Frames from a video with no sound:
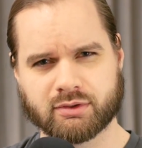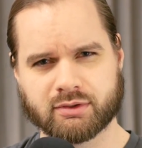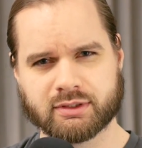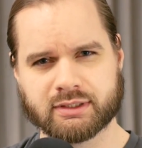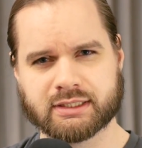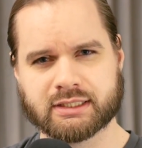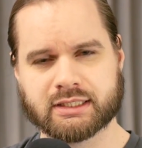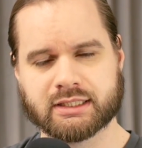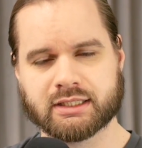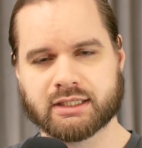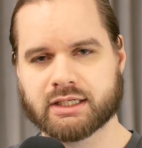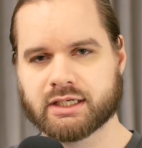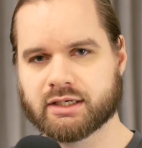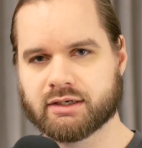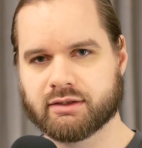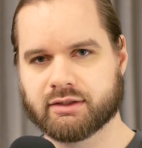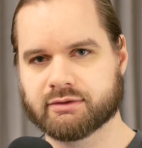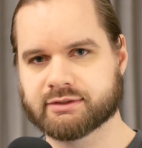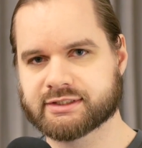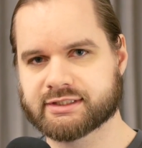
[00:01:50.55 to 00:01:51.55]
It
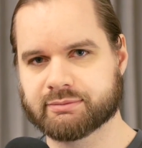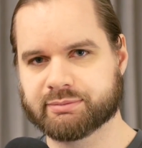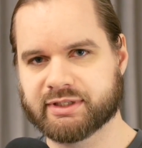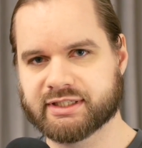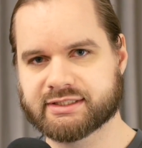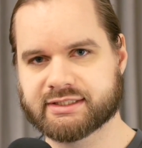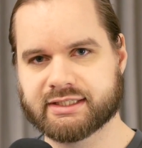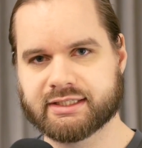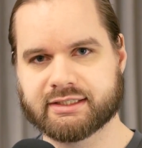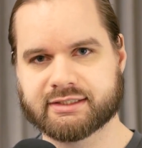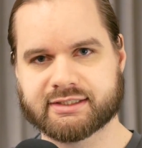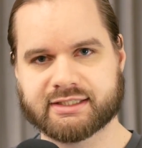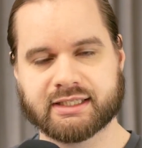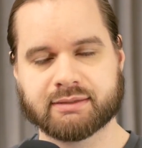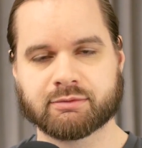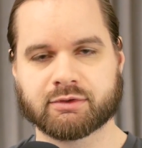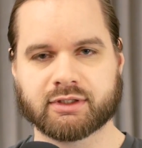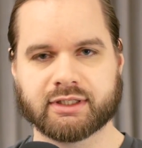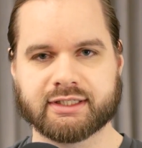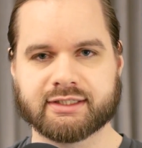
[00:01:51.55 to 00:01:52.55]
was the PC
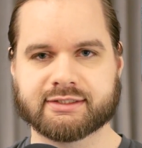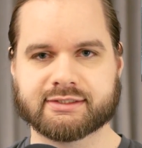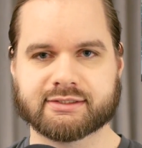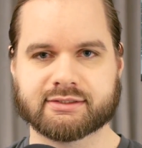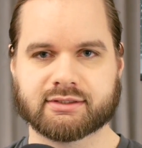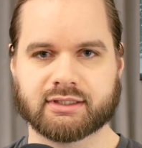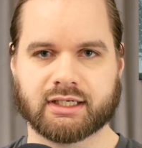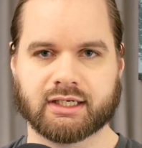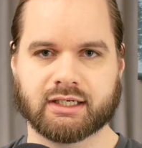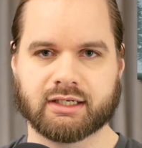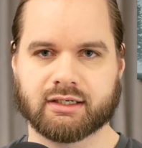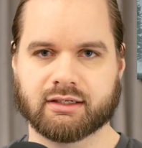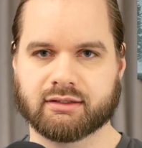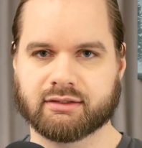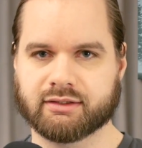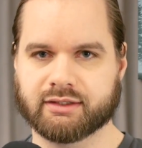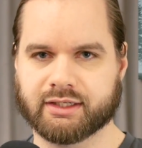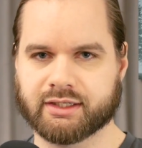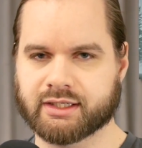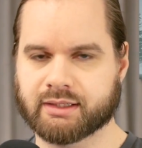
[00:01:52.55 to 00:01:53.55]
Steam release
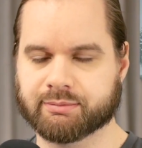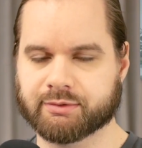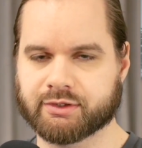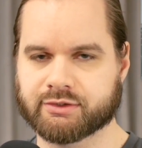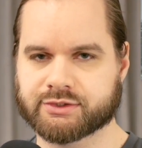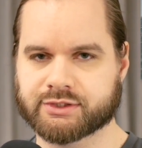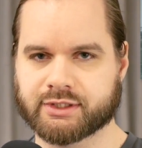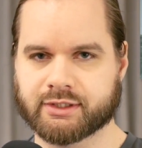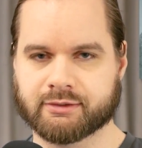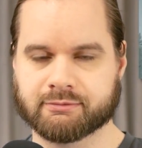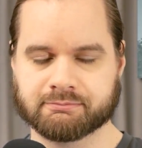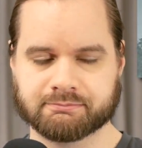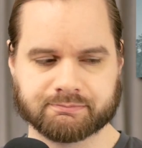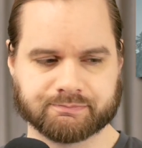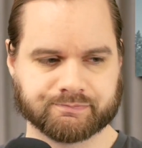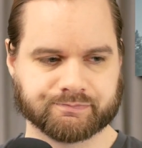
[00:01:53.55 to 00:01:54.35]
a couple years ago.